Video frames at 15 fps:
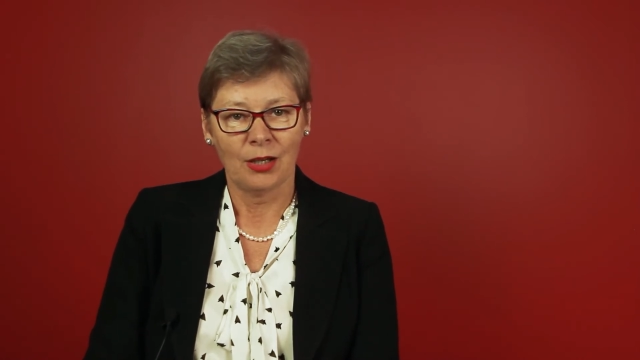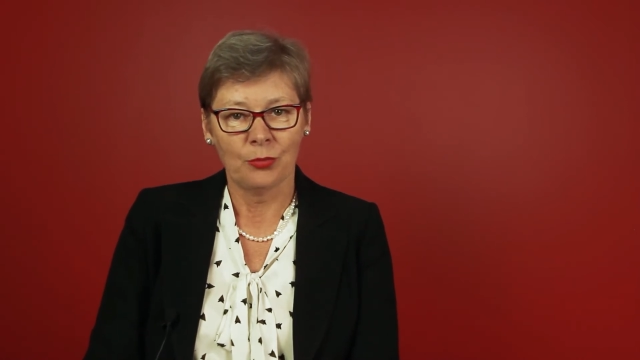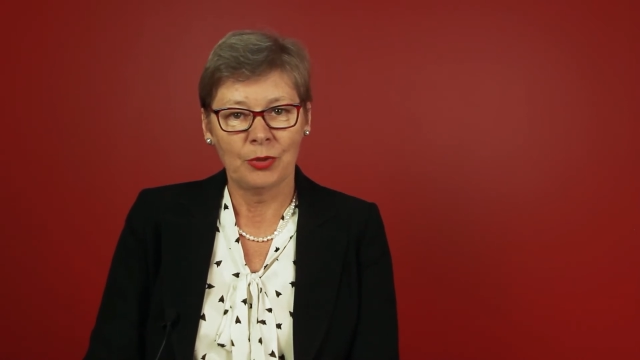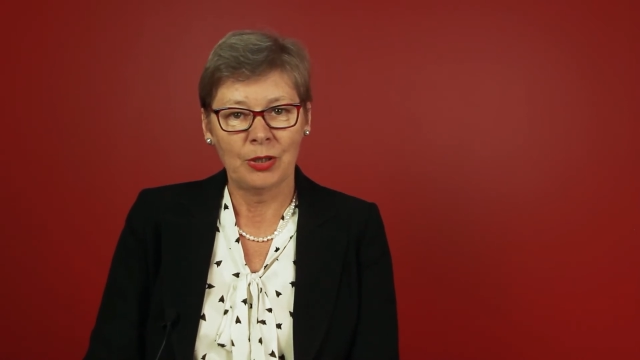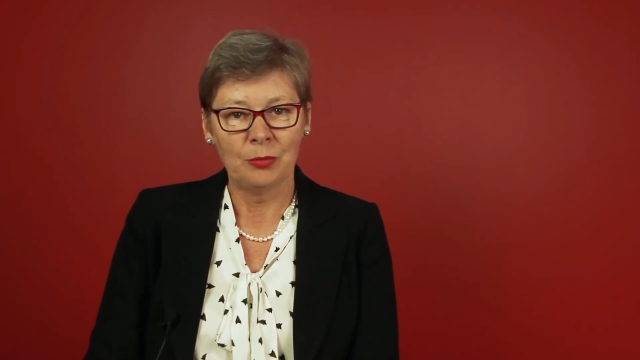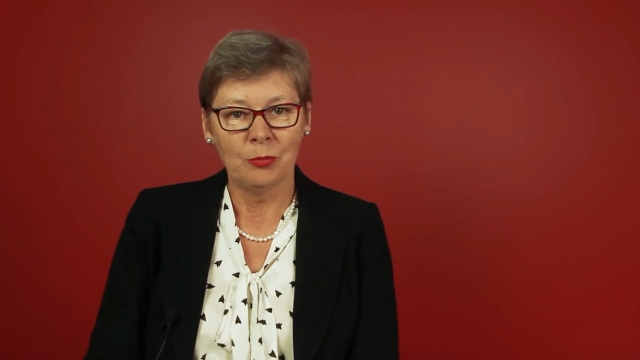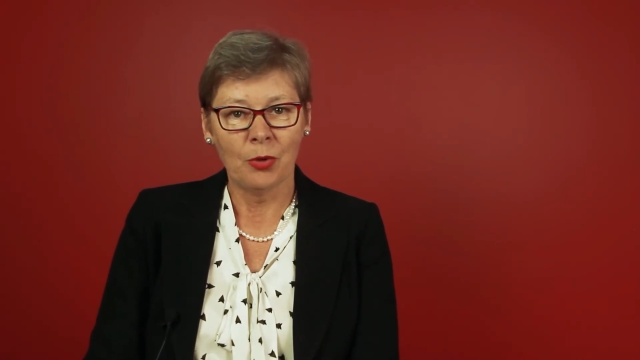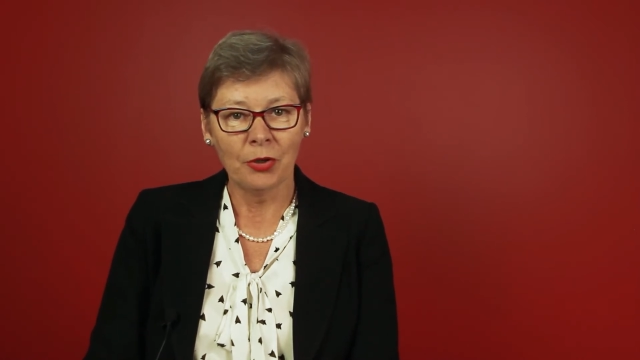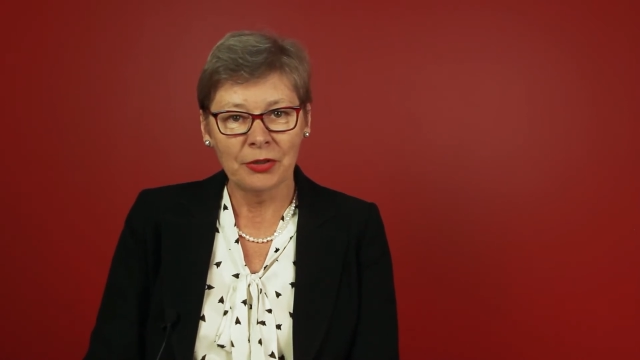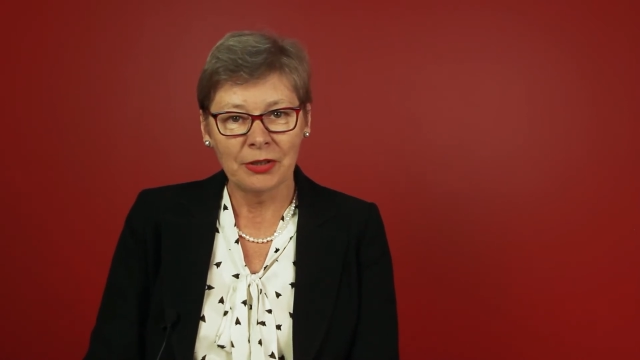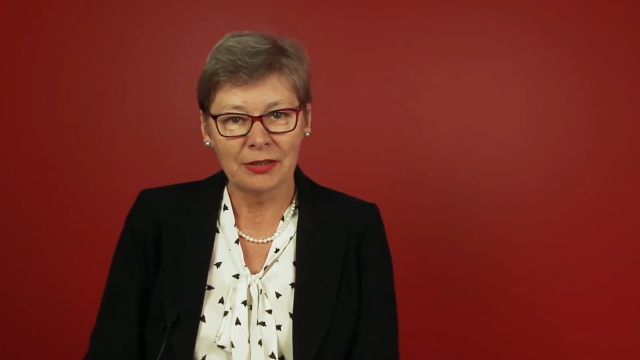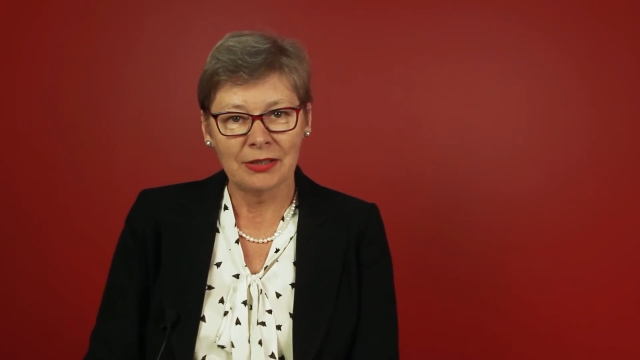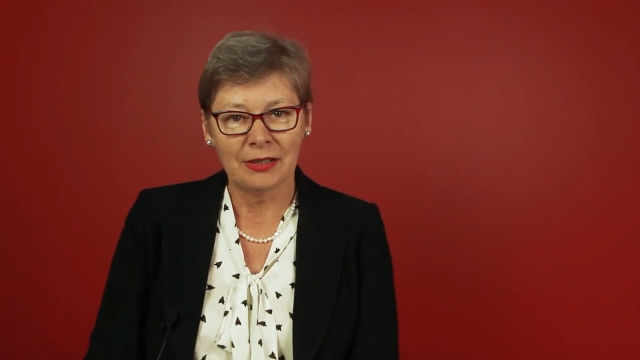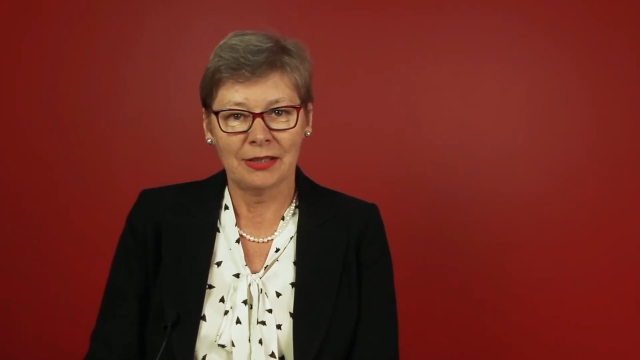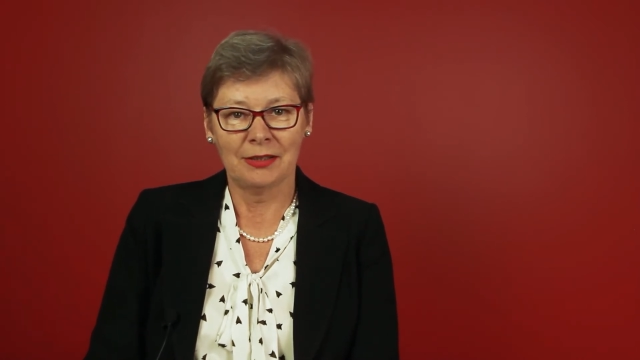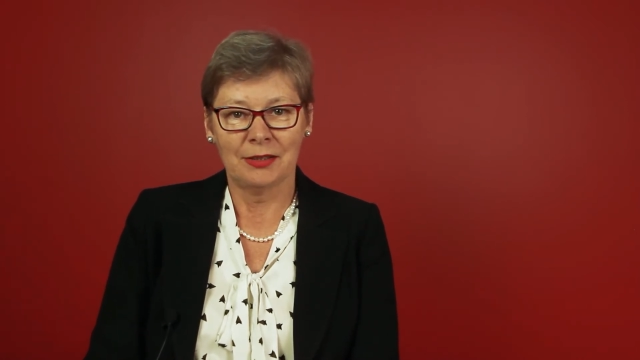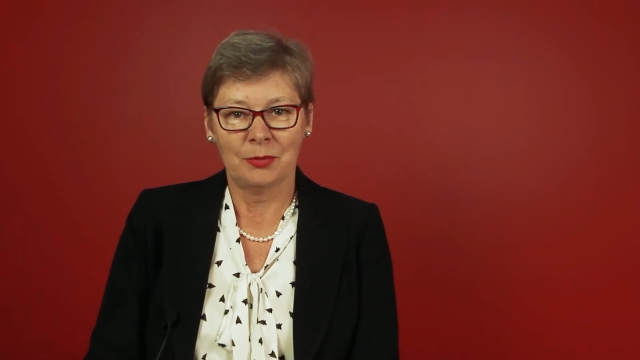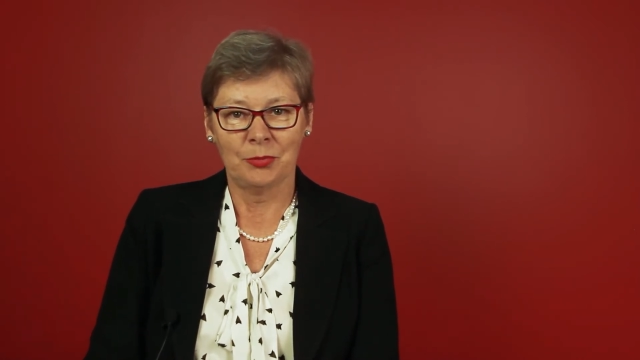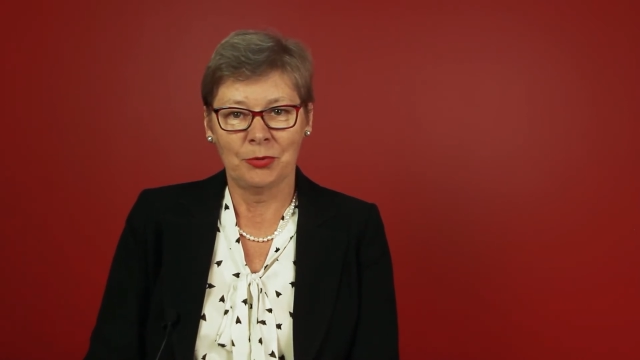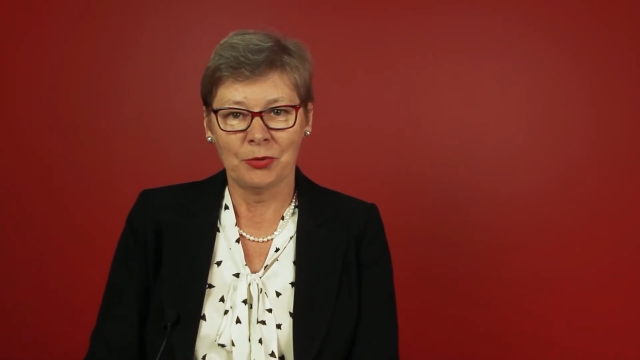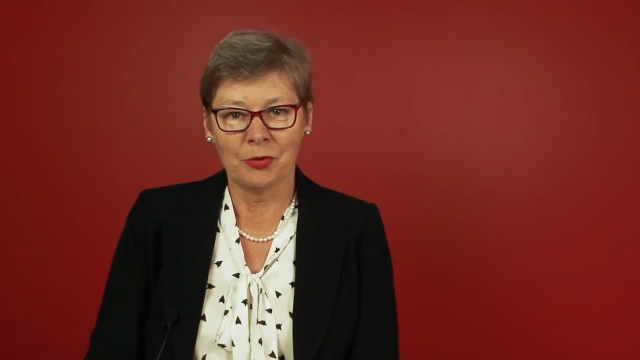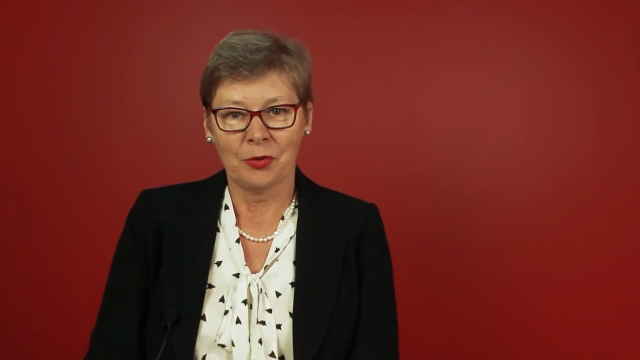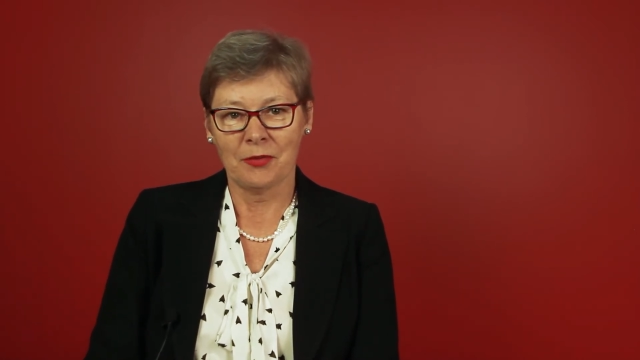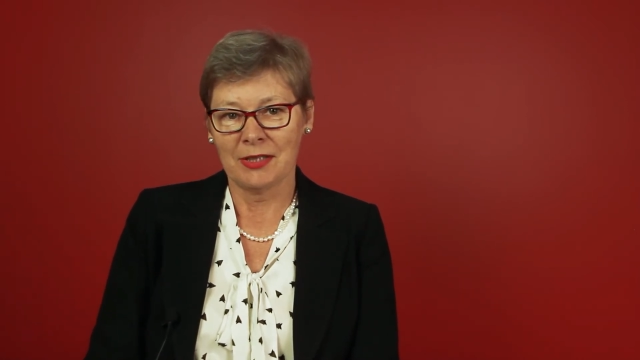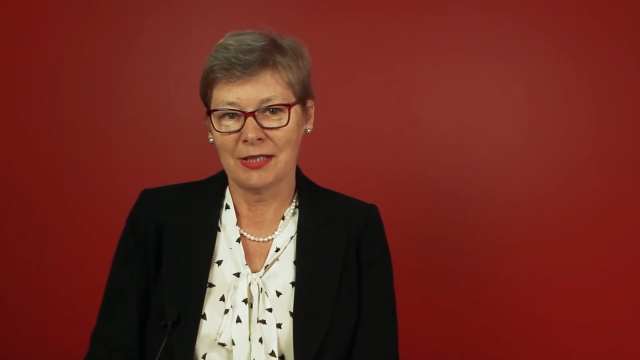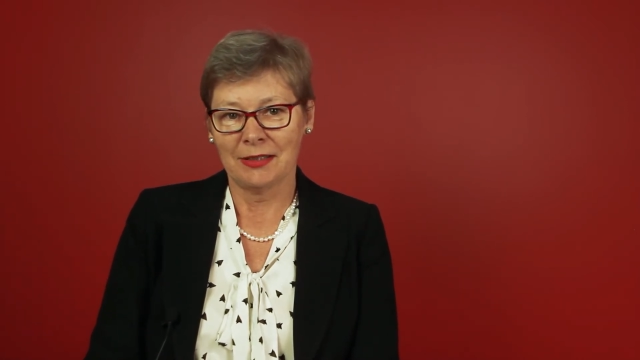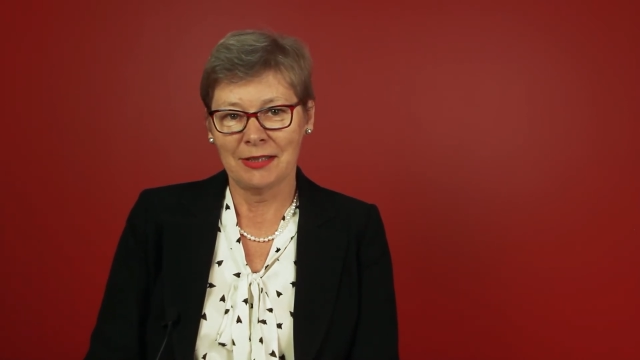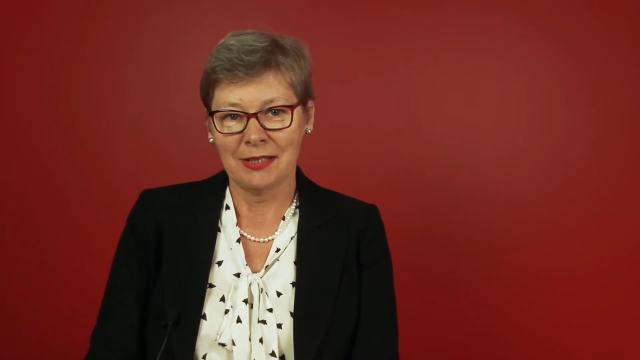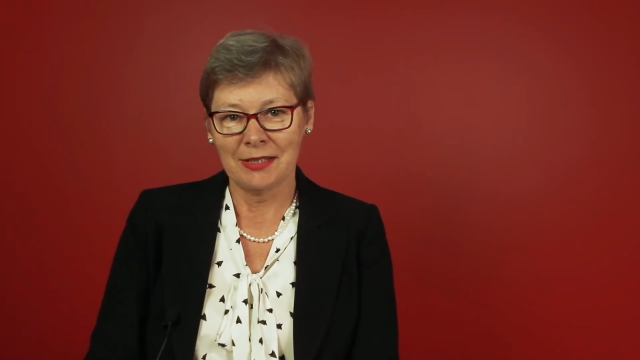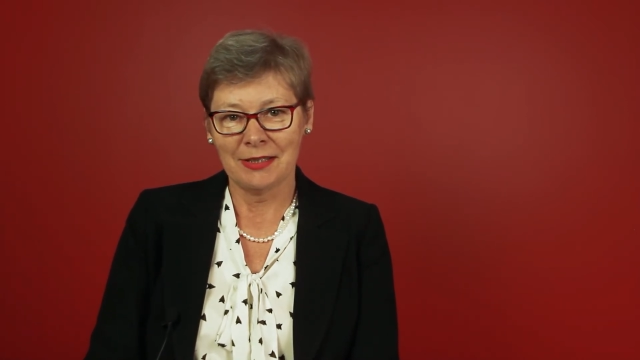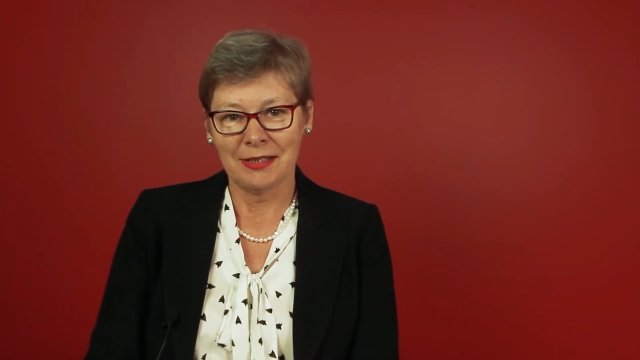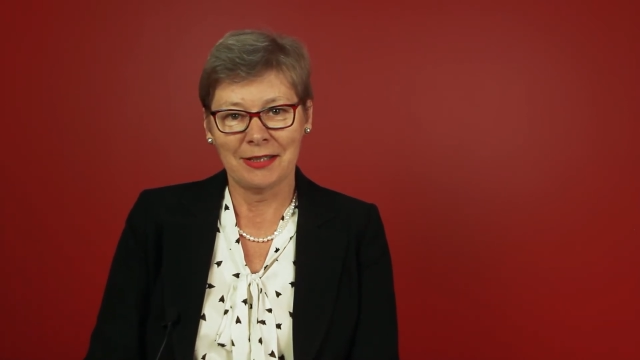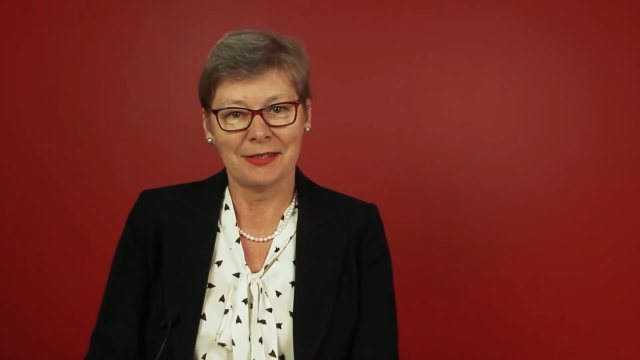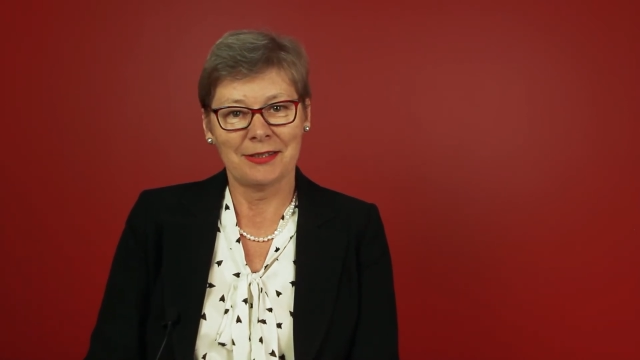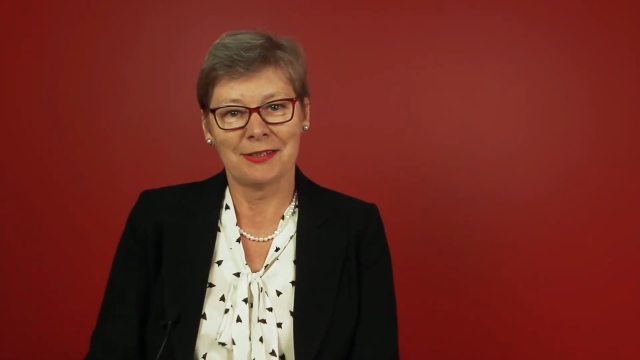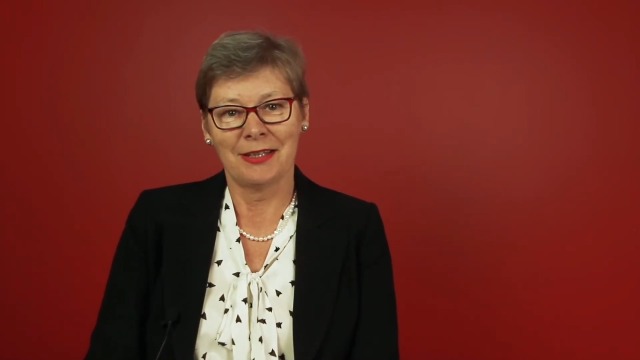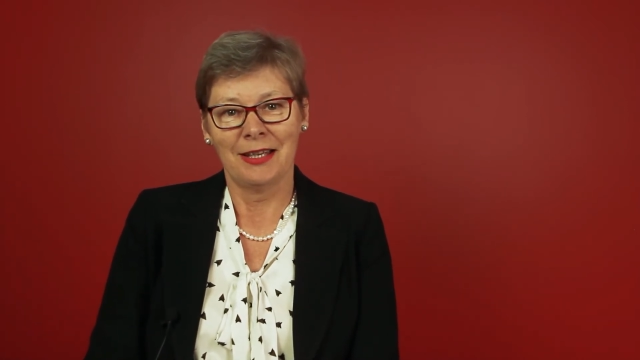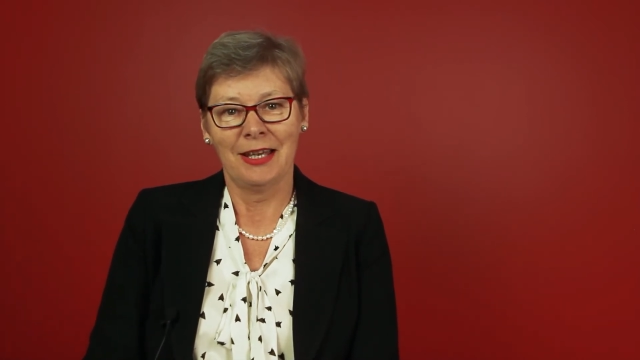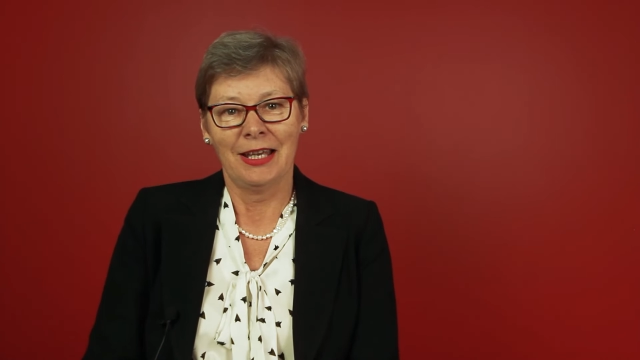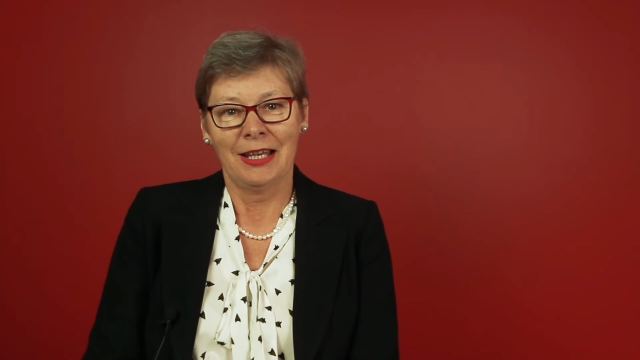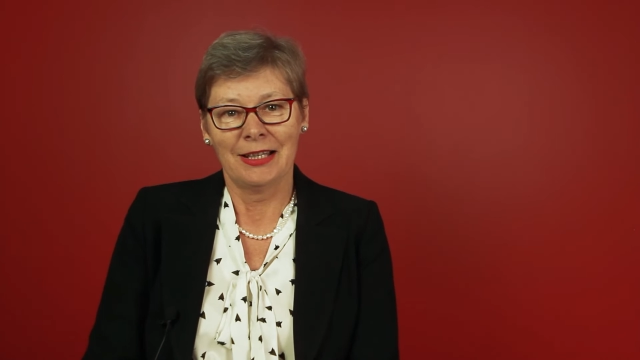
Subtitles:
we monitor the Bureau of Statistics